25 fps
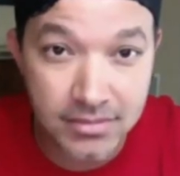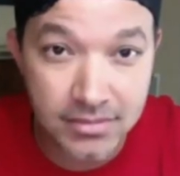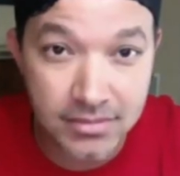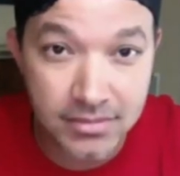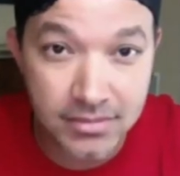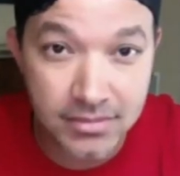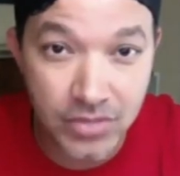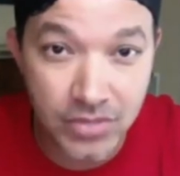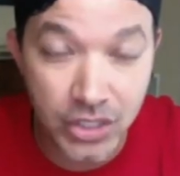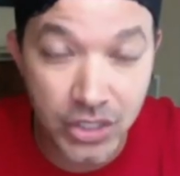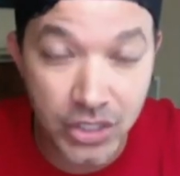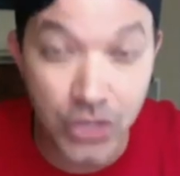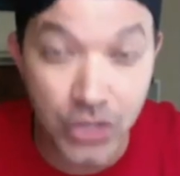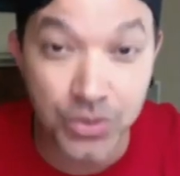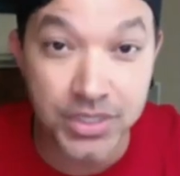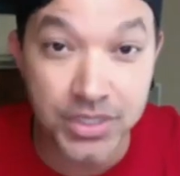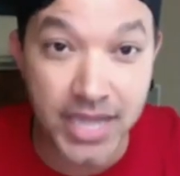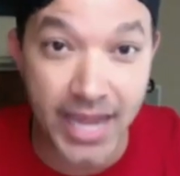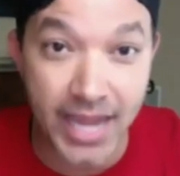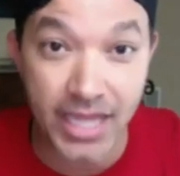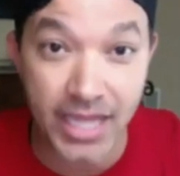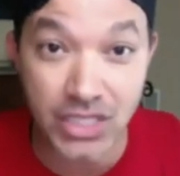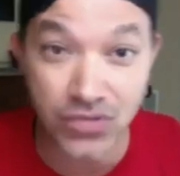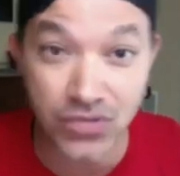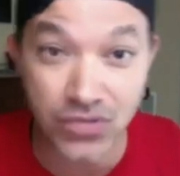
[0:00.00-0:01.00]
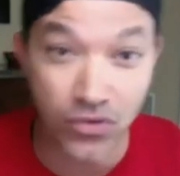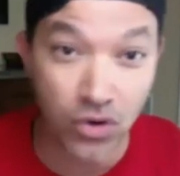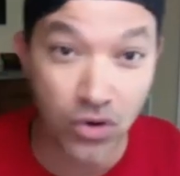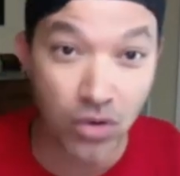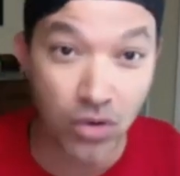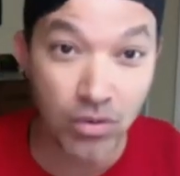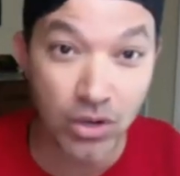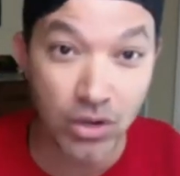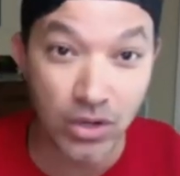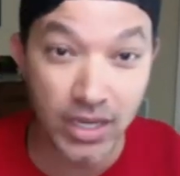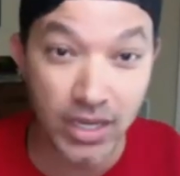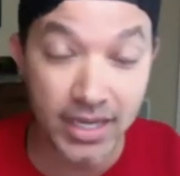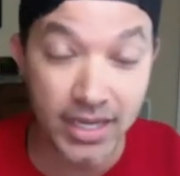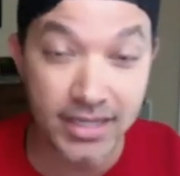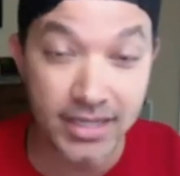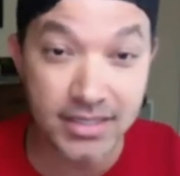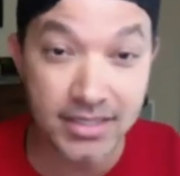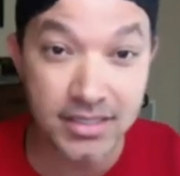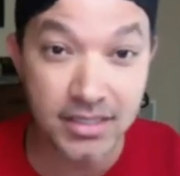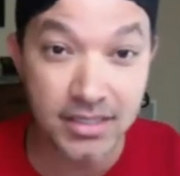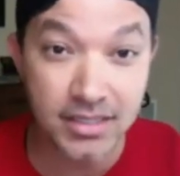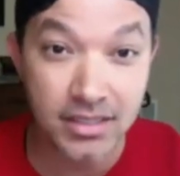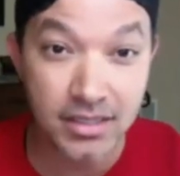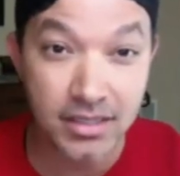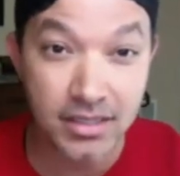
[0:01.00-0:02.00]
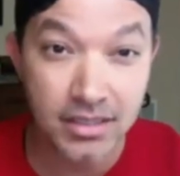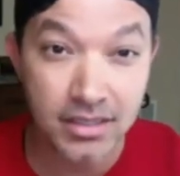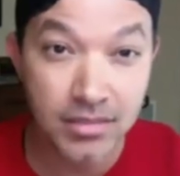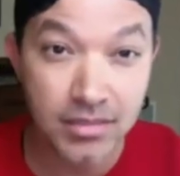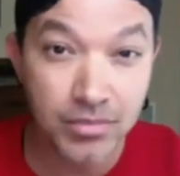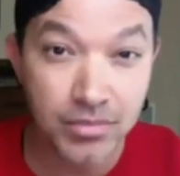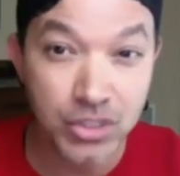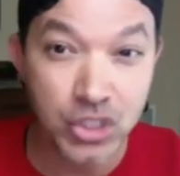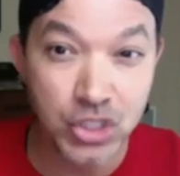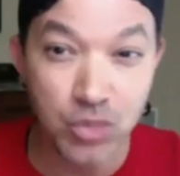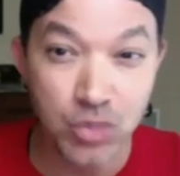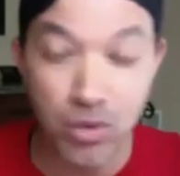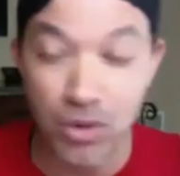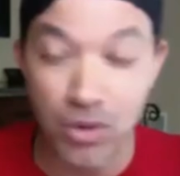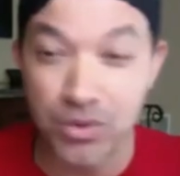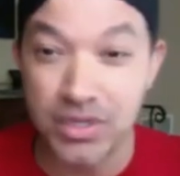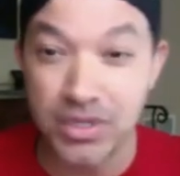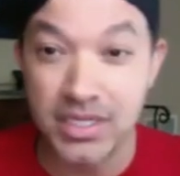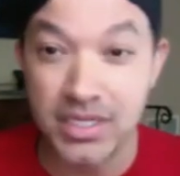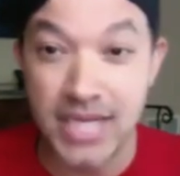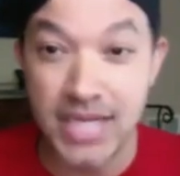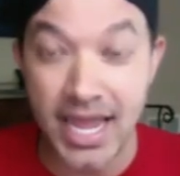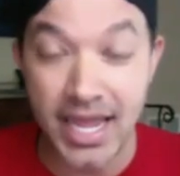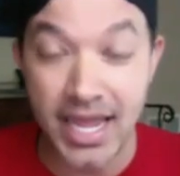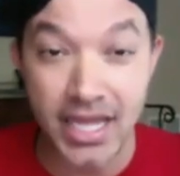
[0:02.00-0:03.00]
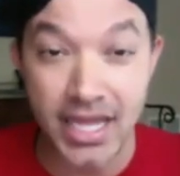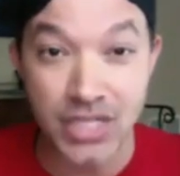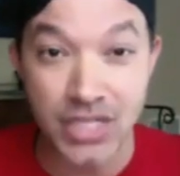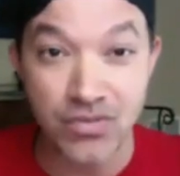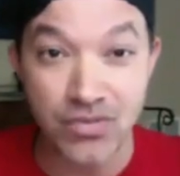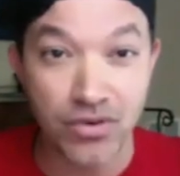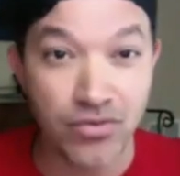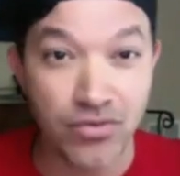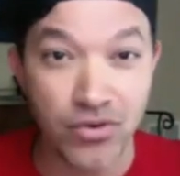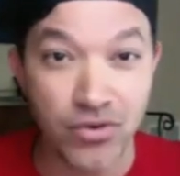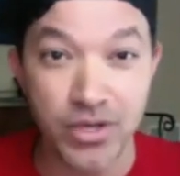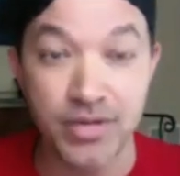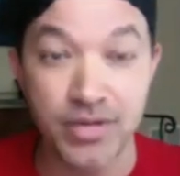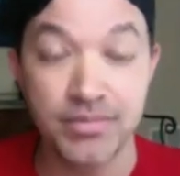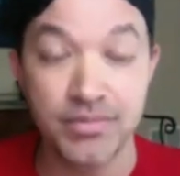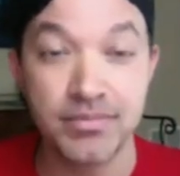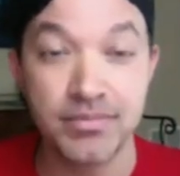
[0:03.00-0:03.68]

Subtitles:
You'll dance for a Rolex, but you won't dance for freedom.